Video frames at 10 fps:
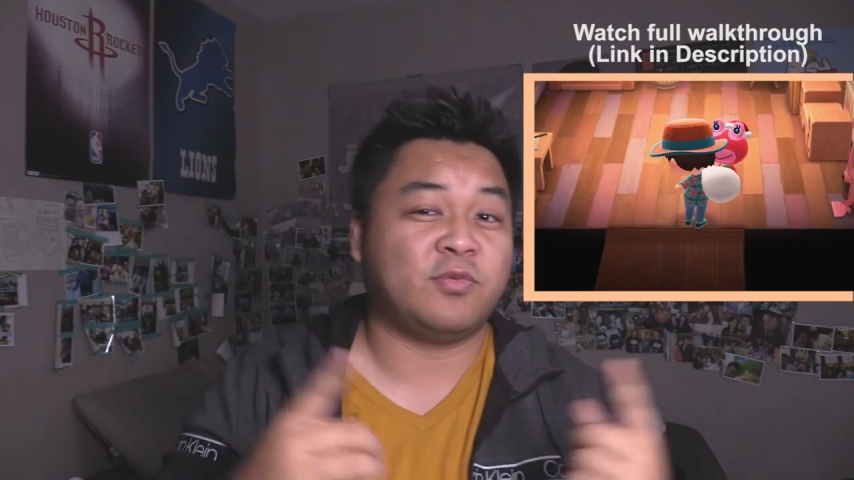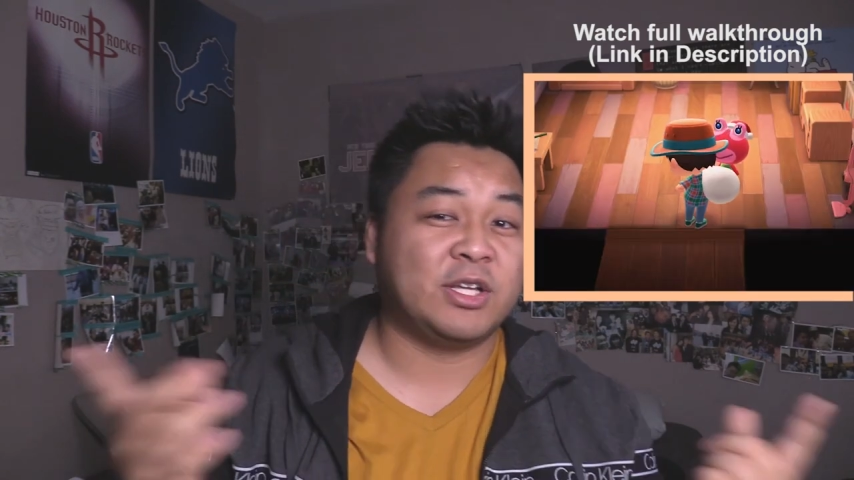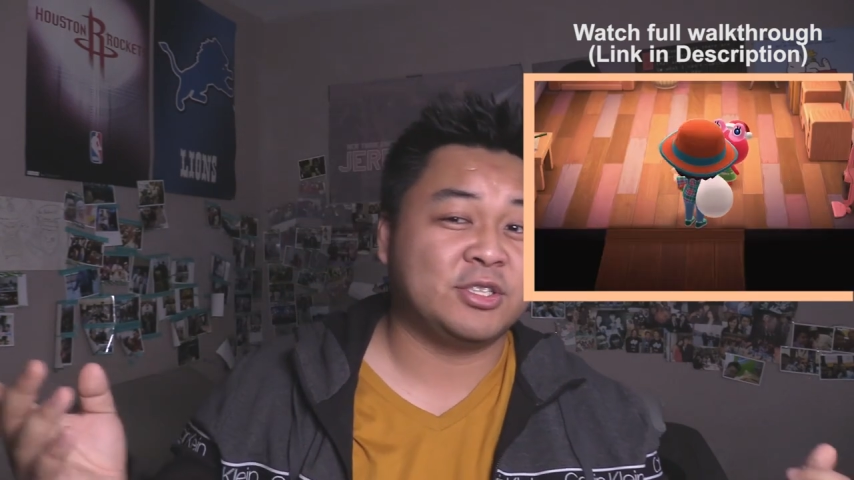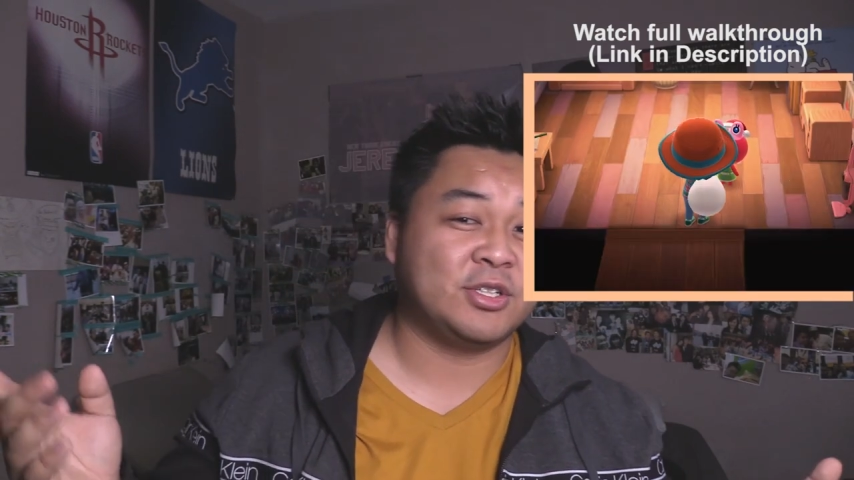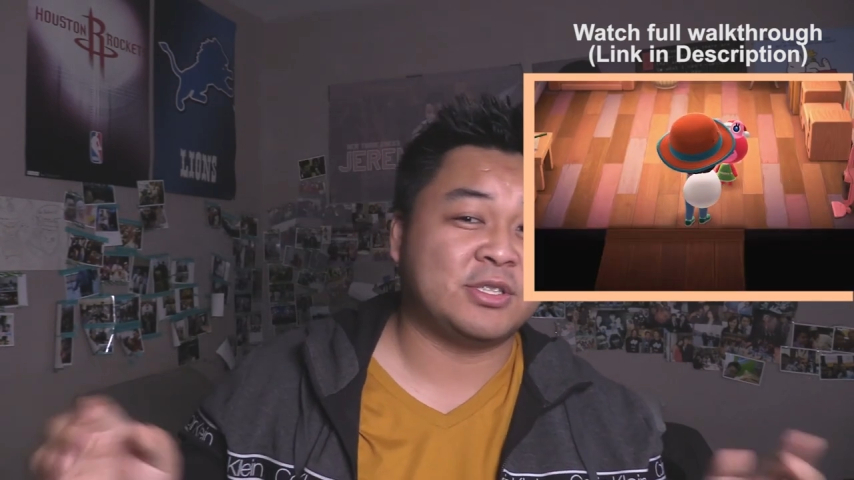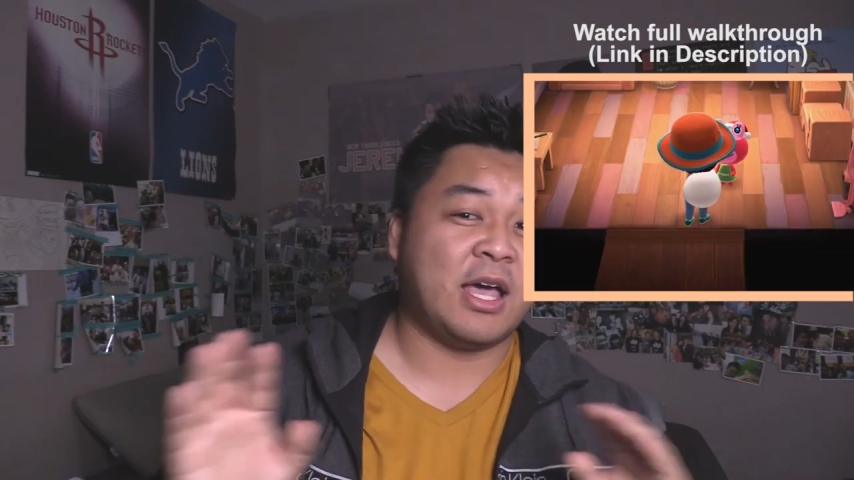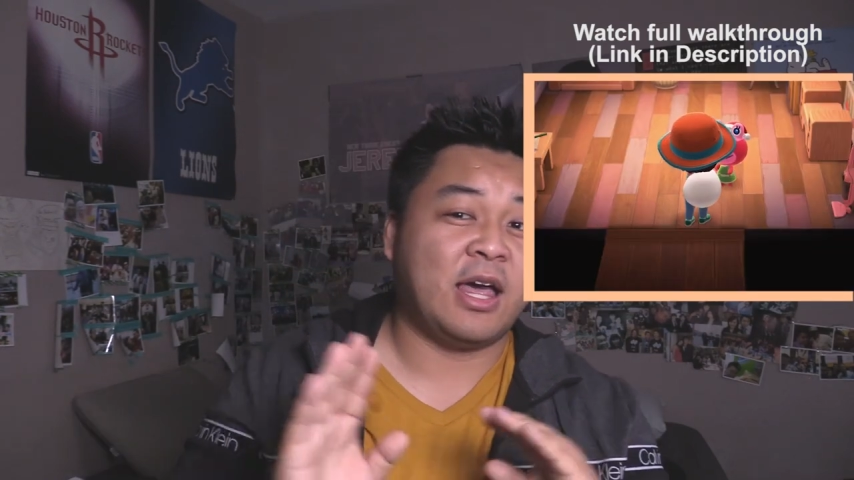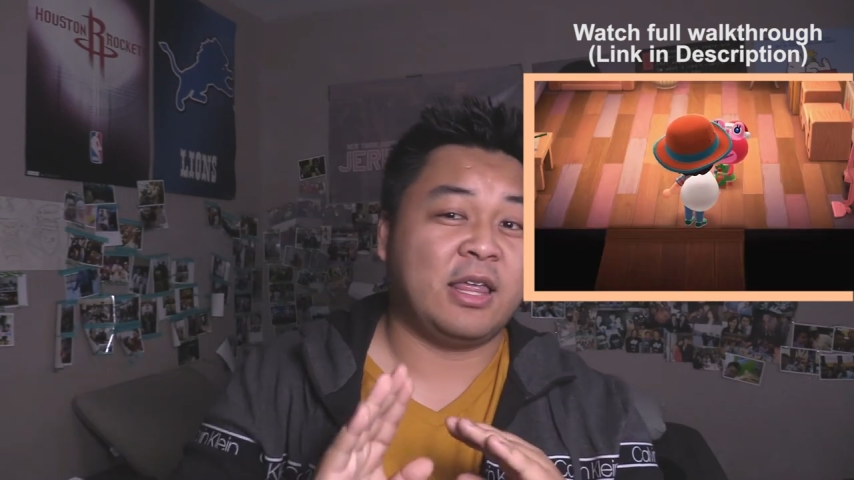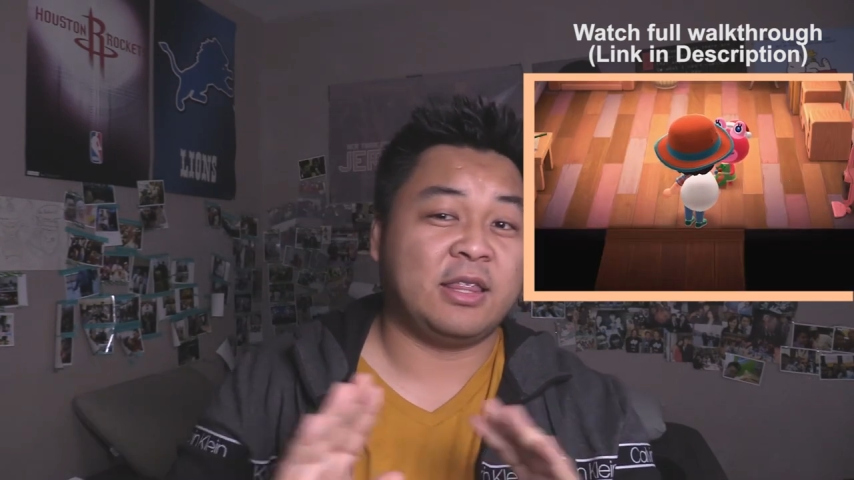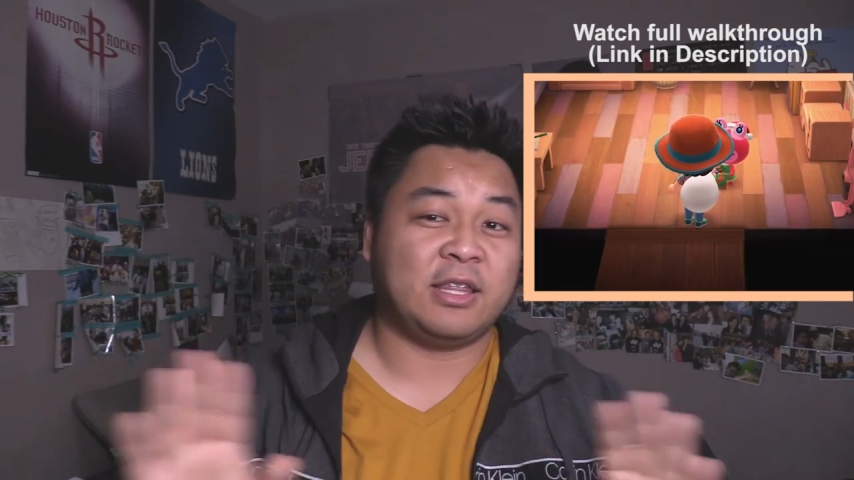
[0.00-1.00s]
villagers,
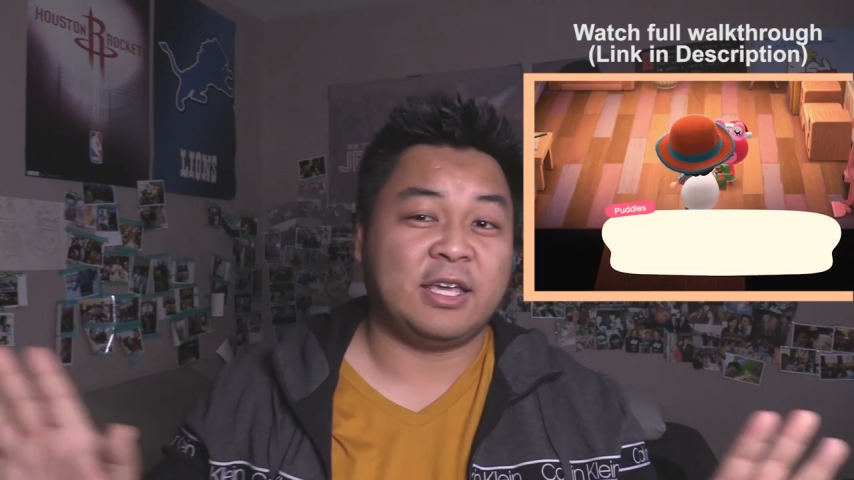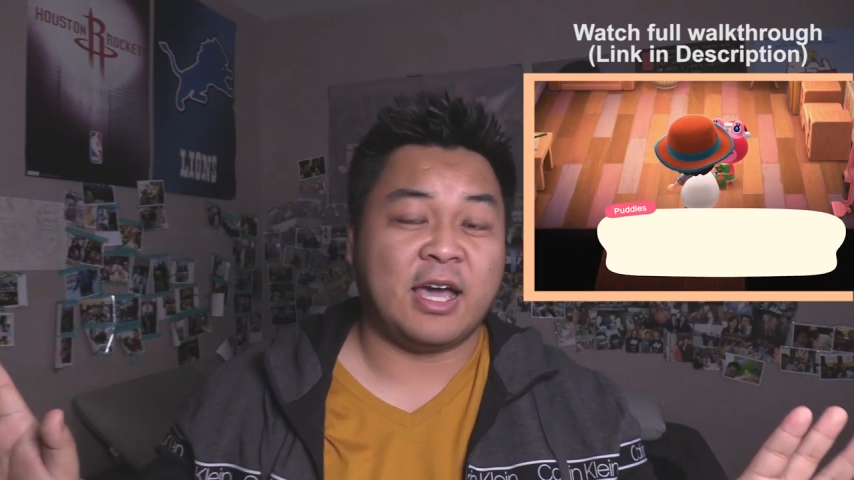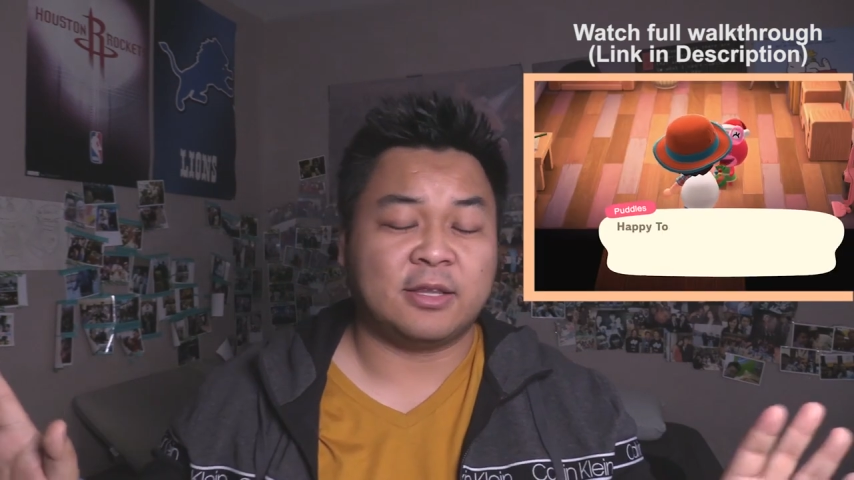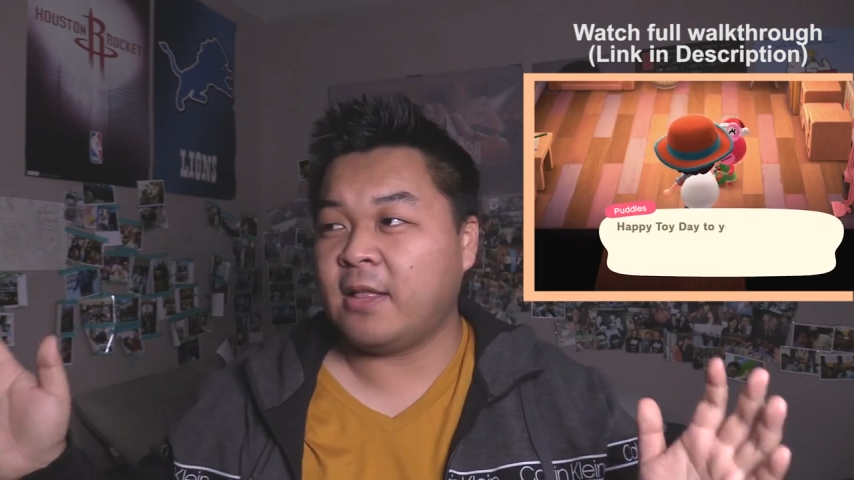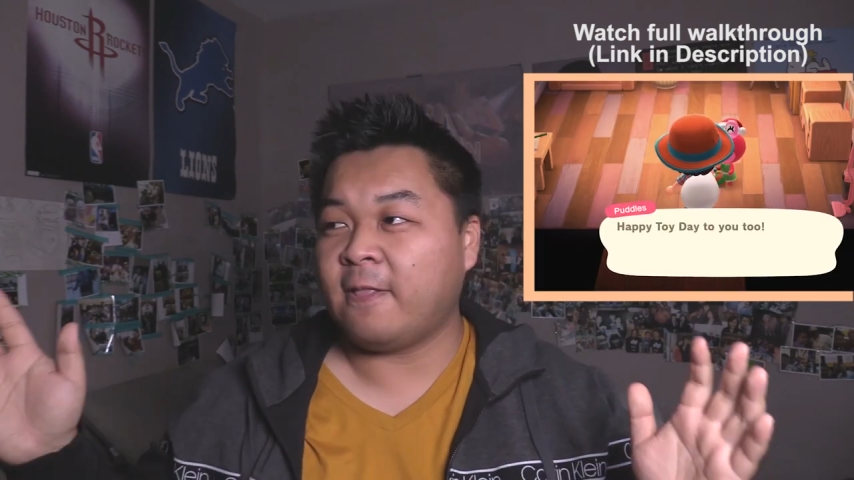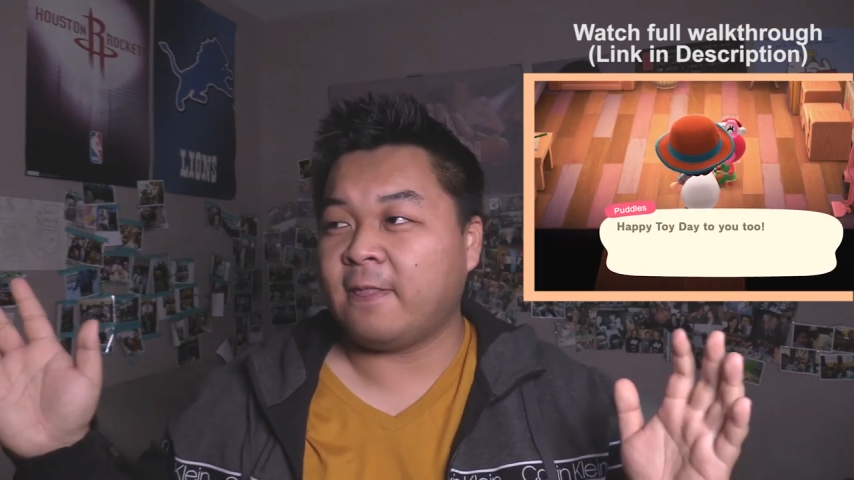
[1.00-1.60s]
the end.